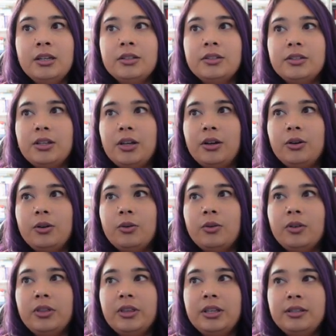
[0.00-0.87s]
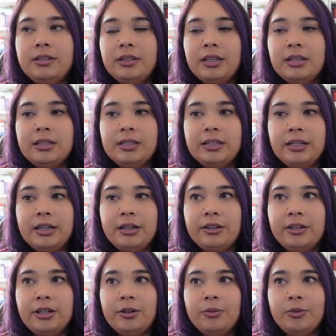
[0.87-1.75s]
So this is an
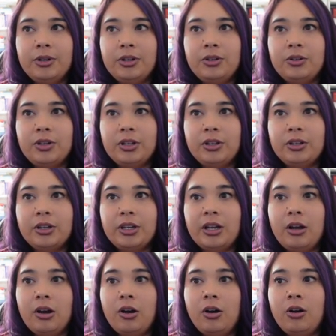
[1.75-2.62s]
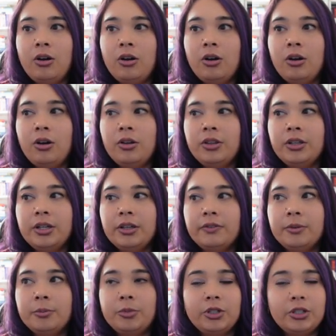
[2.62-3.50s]
area where you can look at all the
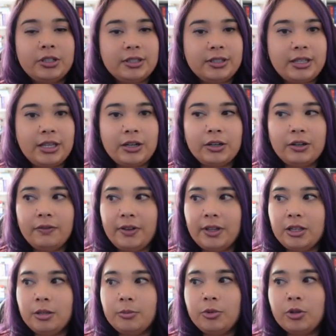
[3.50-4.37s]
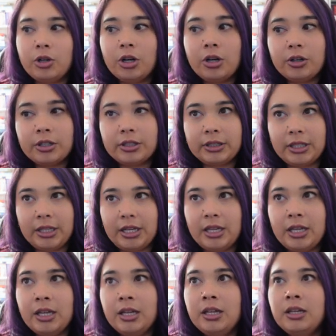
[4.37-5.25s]
different books that are available
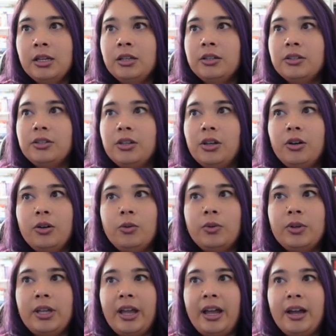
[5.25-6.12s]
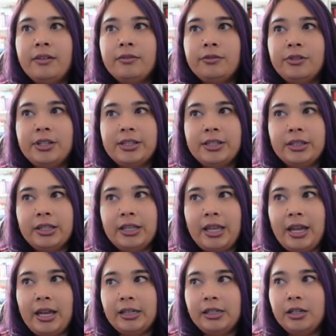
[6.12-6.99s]
currently. So we have recently
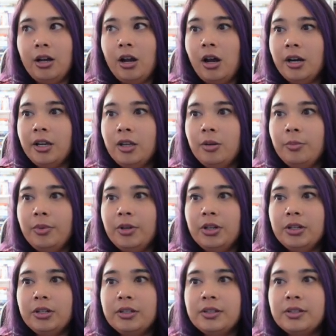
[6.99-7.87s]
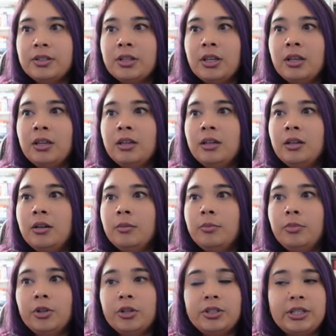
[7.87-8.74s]
added audiobooks,
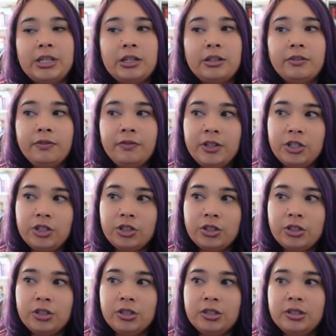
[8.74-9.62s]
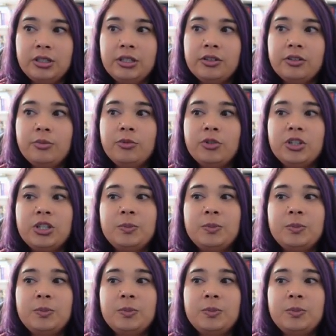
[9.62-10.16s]
books that are featured, and these are more